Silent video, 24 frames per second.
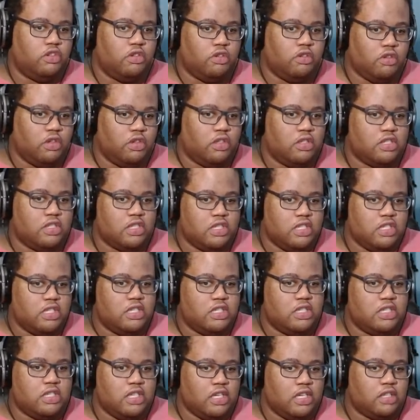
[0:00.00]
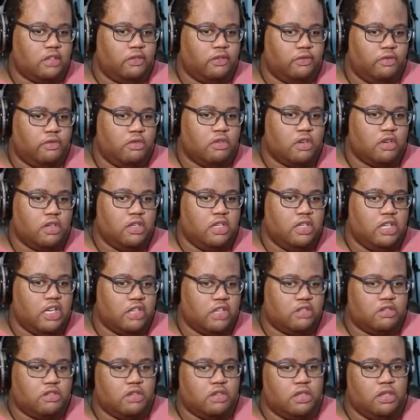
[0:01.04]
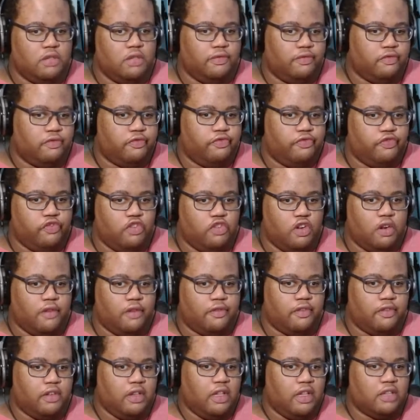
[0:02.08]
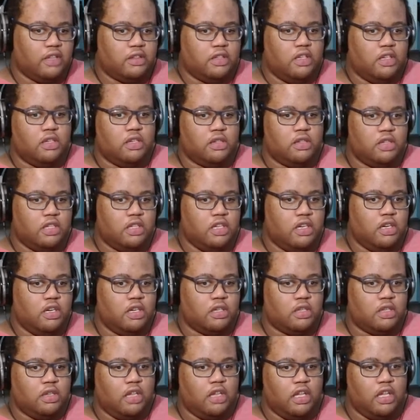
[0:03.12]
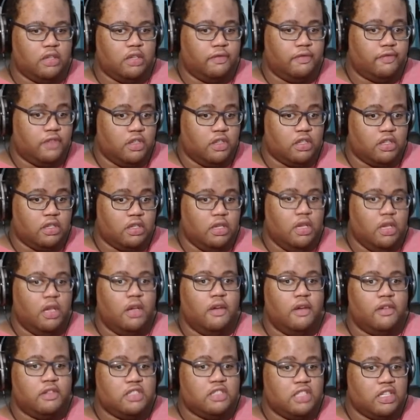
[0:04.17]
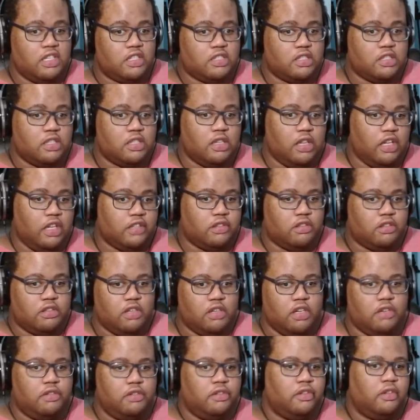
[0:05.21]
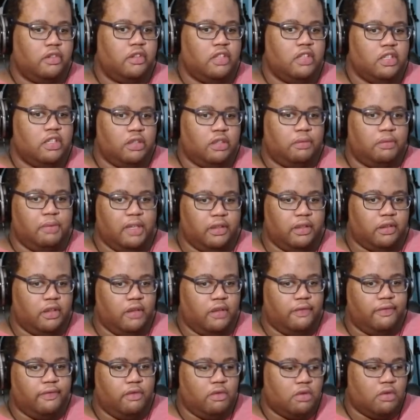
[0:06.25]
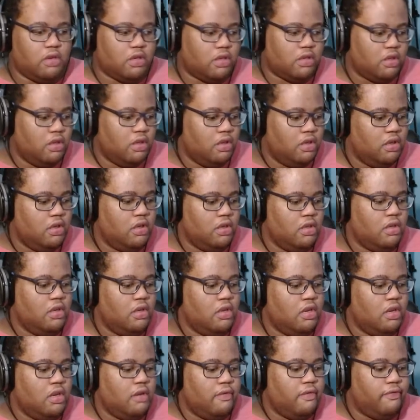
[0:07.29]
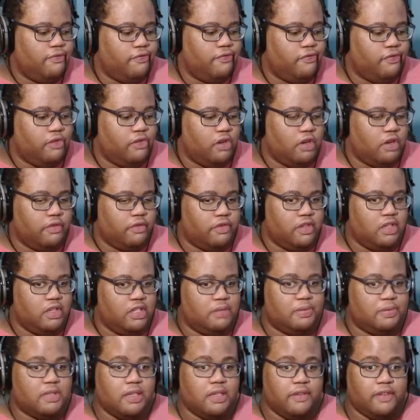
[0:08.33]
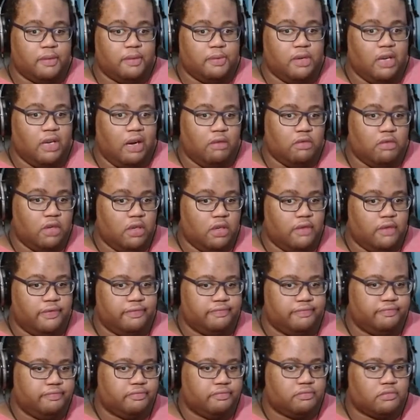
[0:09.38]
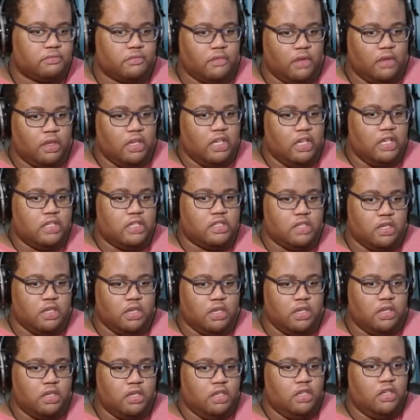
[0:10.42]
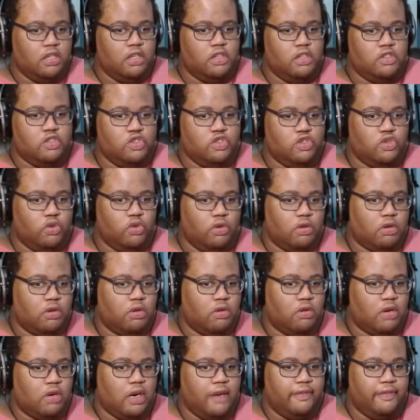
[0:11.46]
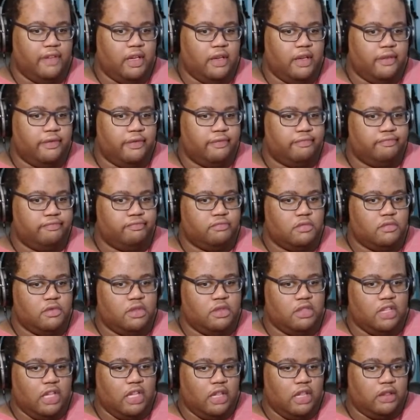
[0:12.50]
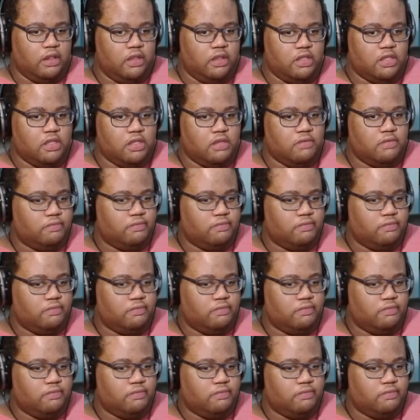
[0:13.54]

six for an extra for like for the six cluster nodes. This is basically for this specific computer. I would have. It's a dual core i5, 10th gen.